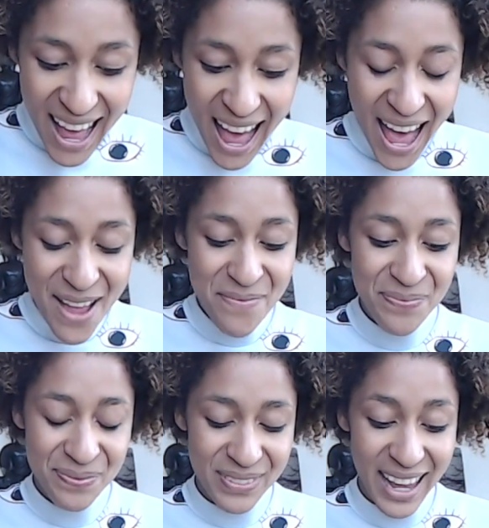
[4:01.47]

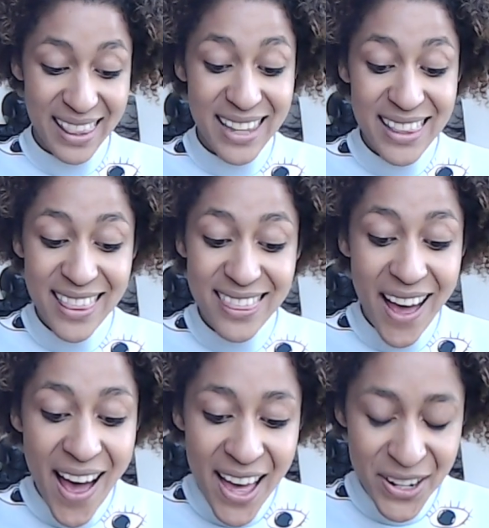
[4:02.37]
And then the
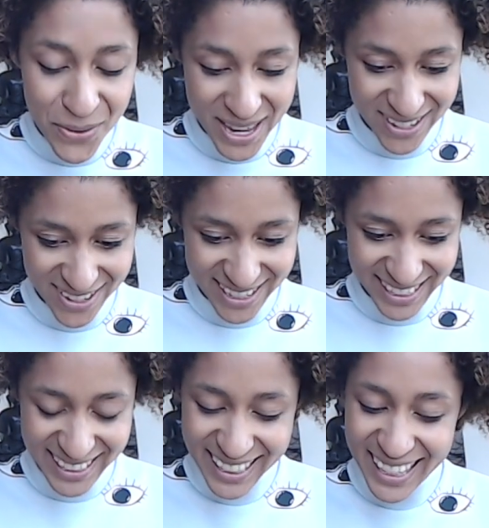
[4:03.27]
third
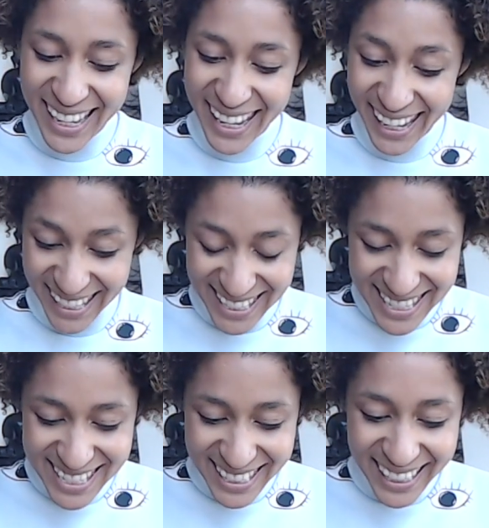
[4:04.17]
question
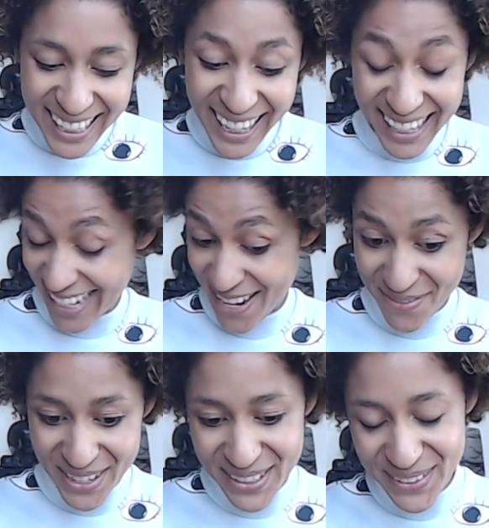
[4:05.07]
is, and I
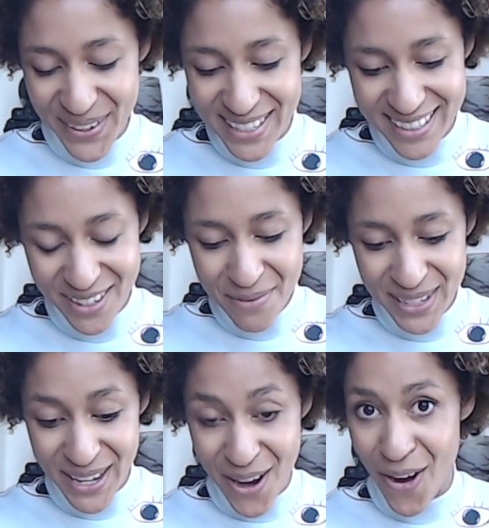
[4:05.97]
love this question
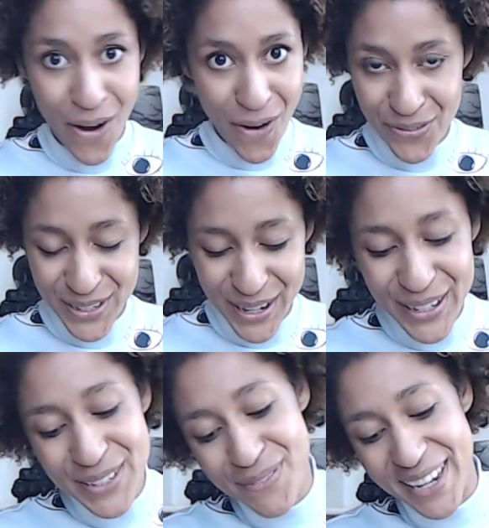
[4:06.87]
because I often
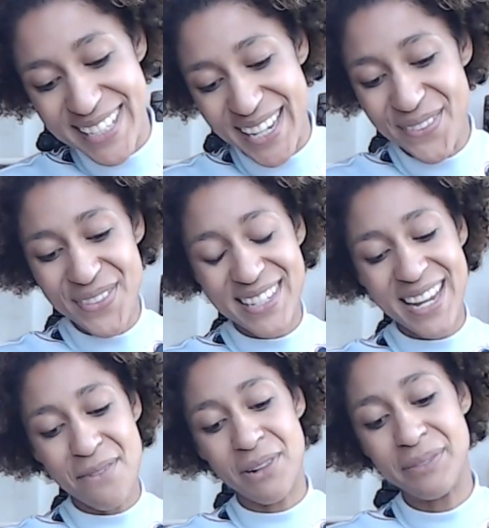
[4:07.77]
ask myself the
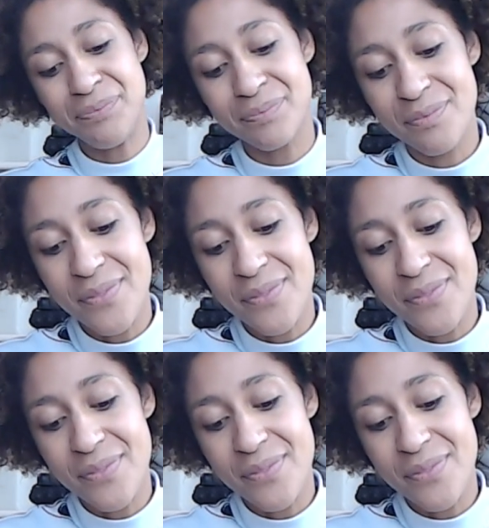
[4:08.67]
same one,